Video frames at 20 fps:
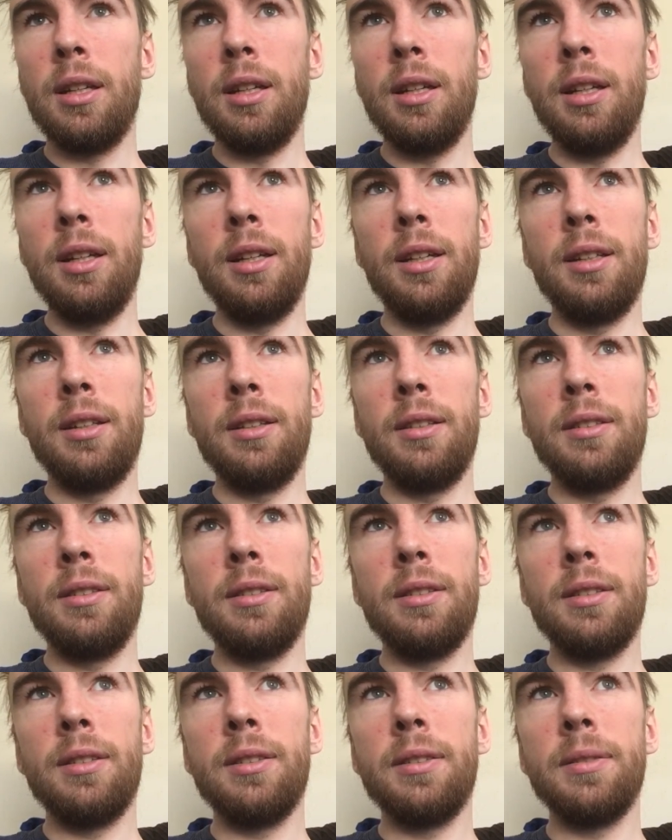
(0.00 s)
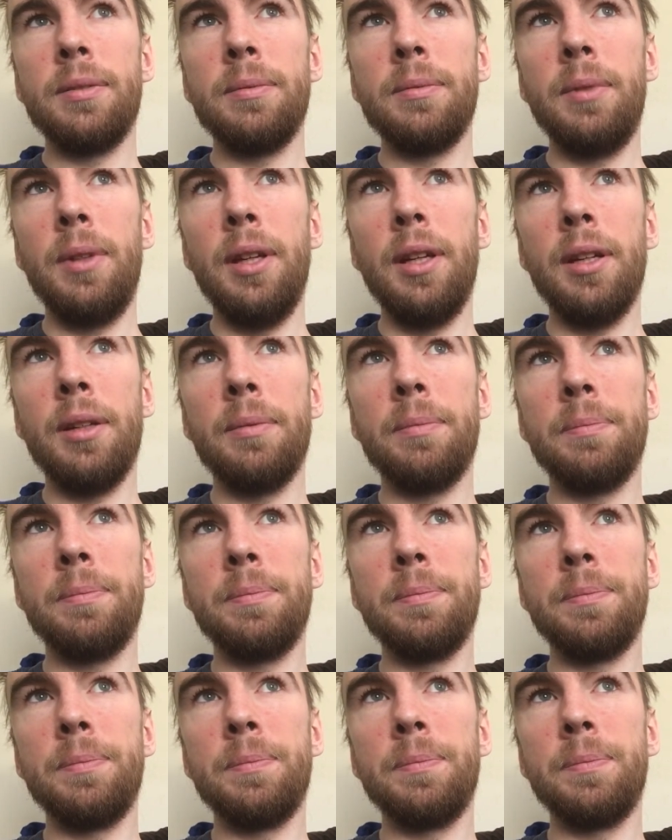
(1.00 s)
And yeah.
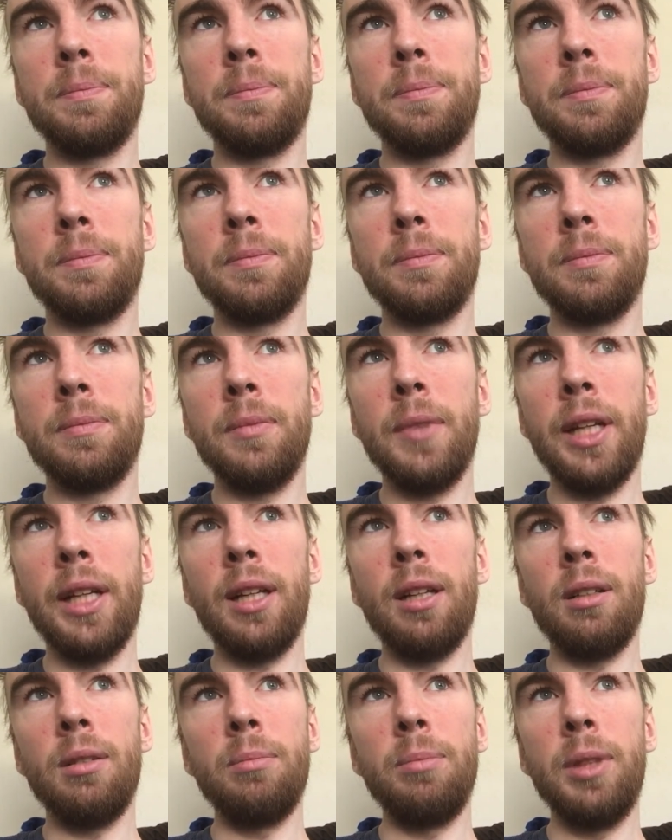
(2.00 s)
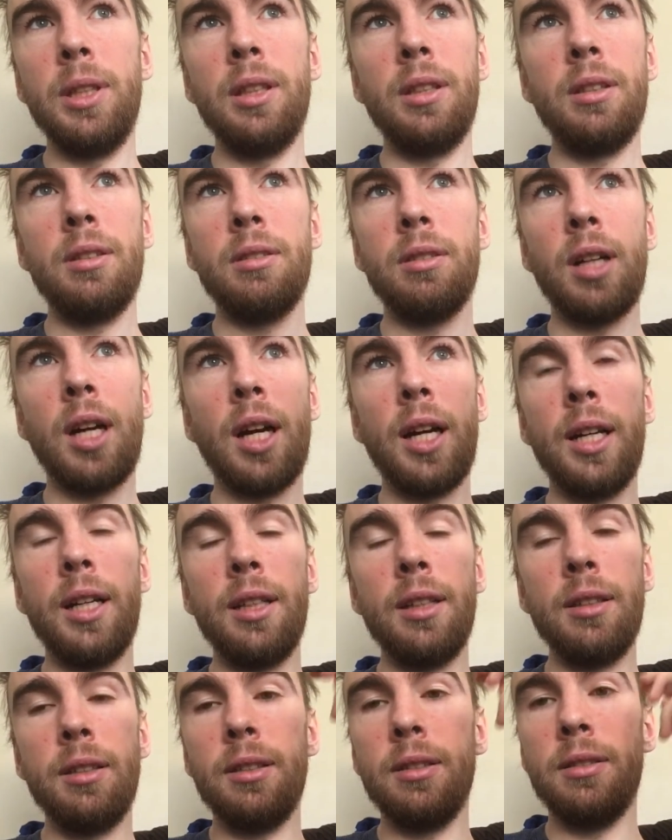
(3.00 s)
Like I'll be
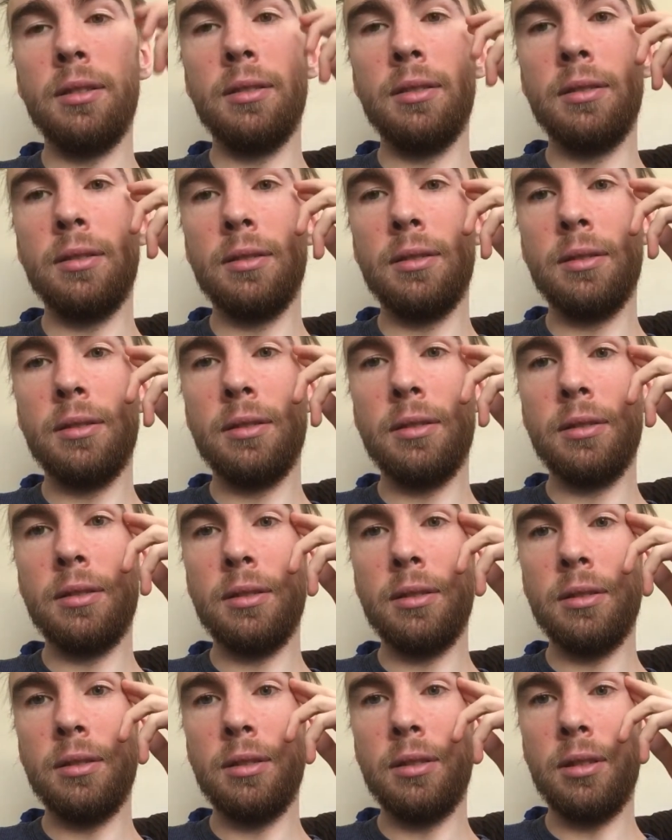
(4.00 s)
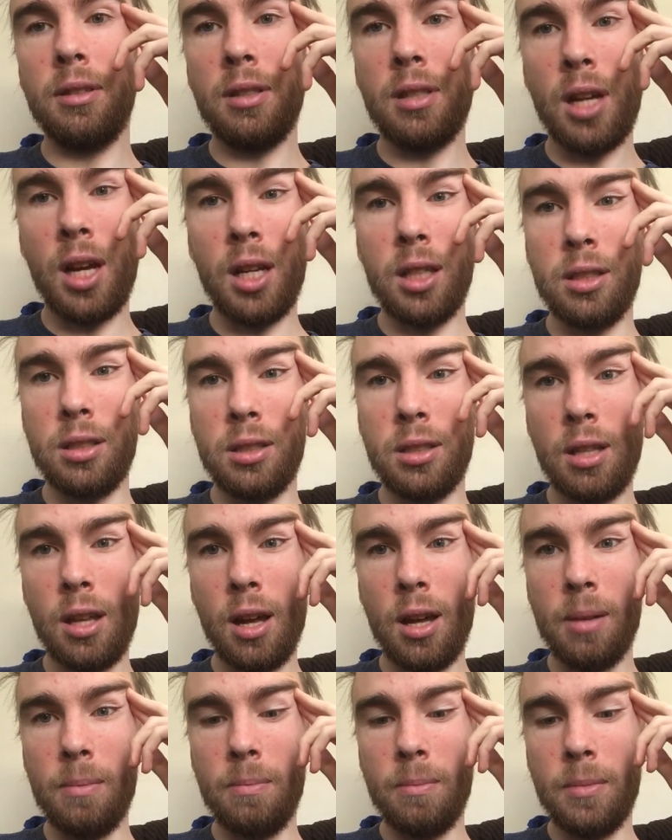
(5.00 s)
crying
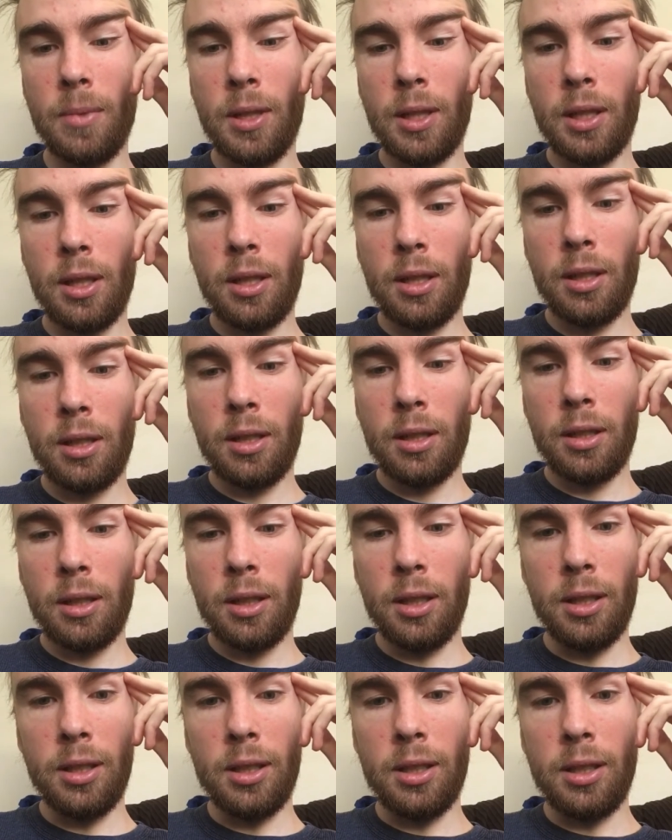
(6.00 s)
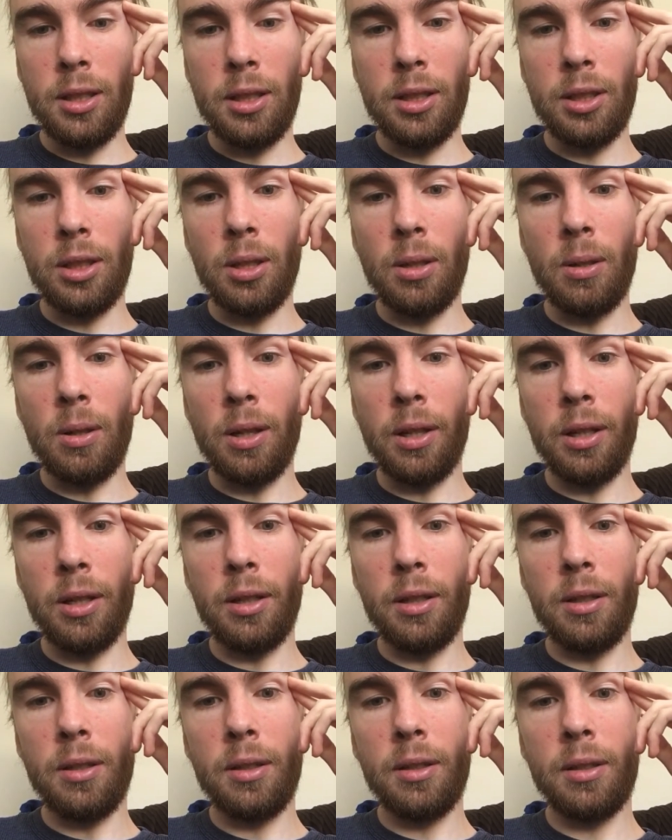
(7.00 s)
nonstop cuz this is so
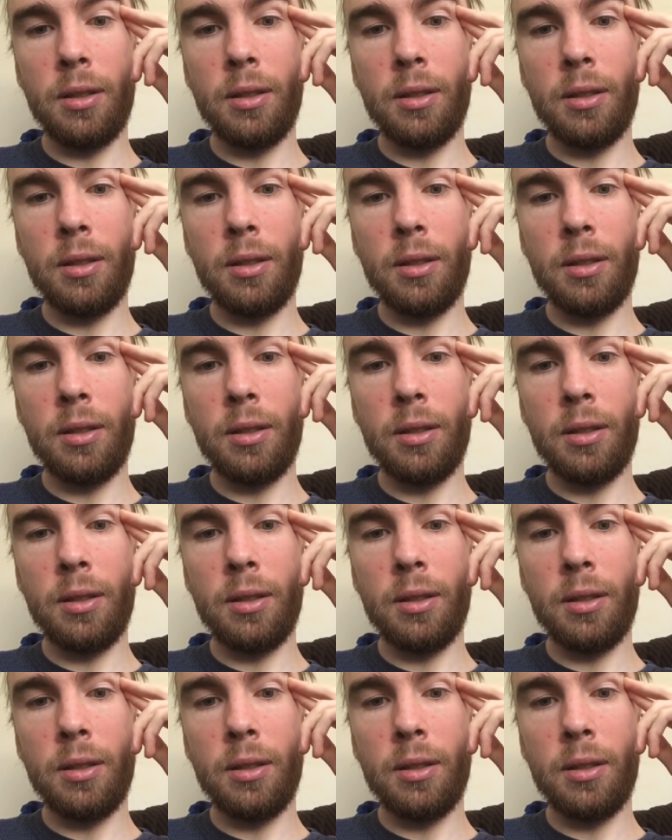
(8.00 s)
hard.